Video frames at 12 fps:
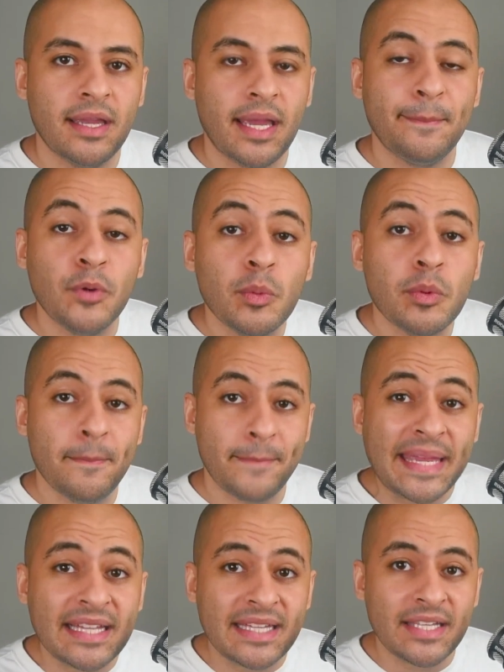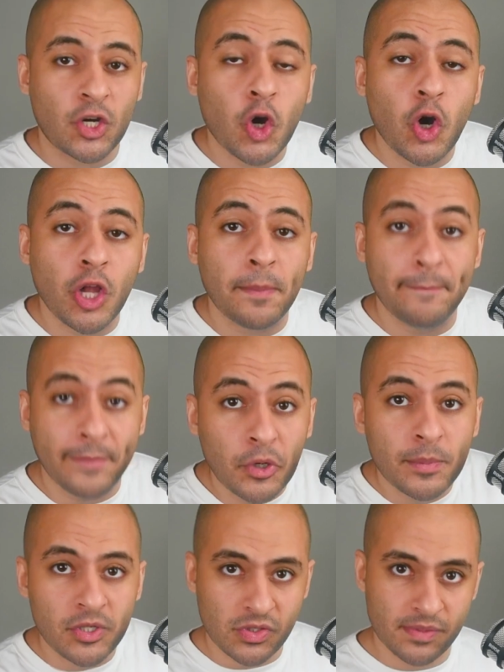and Boomer Bailey are called
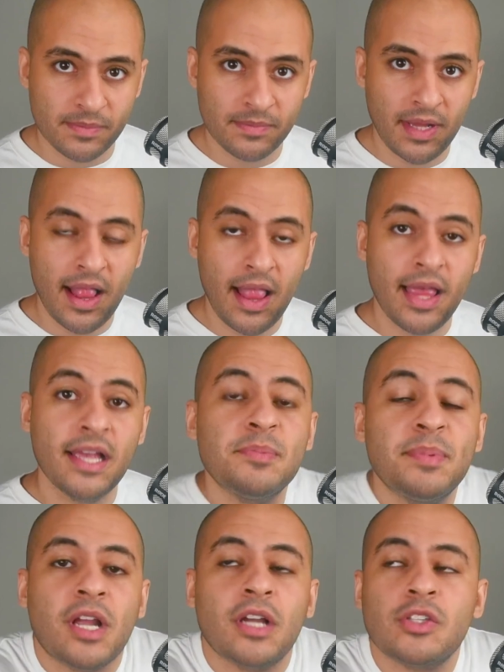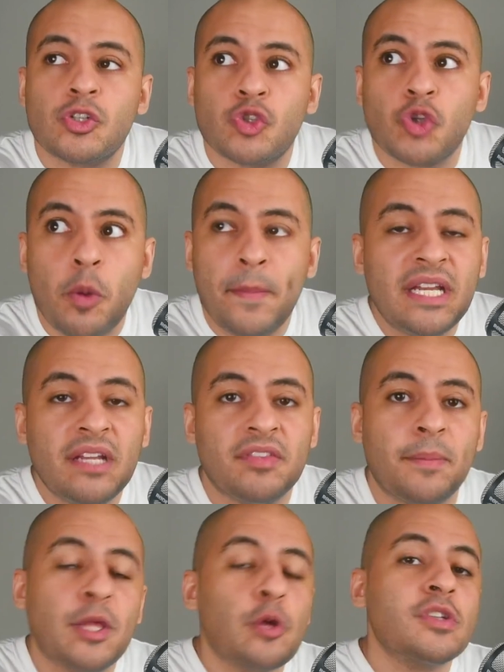boomers is because there's so many of
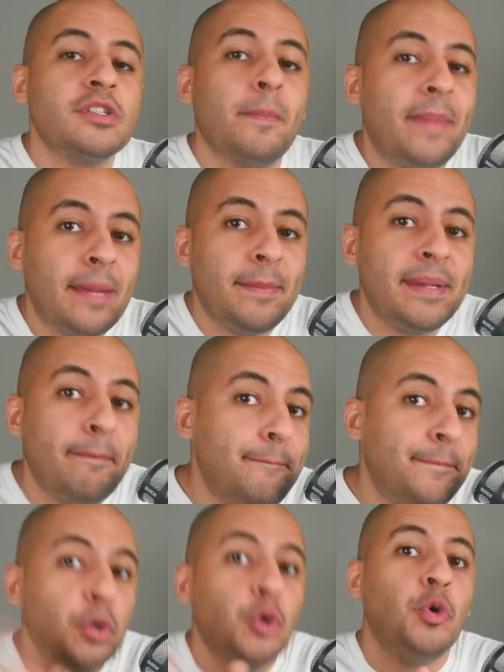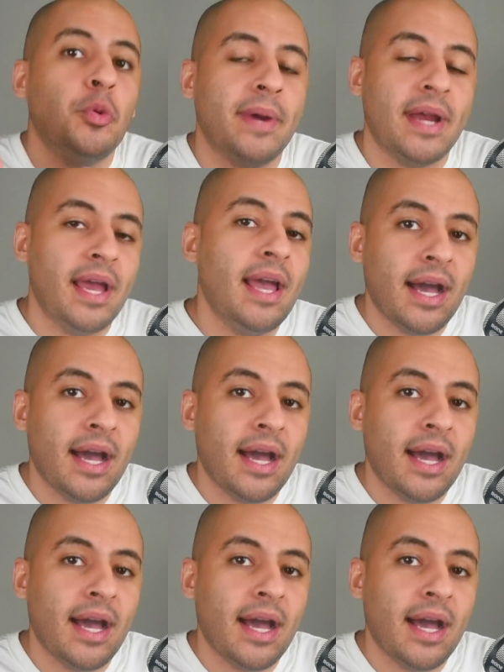them. There is a baby boom.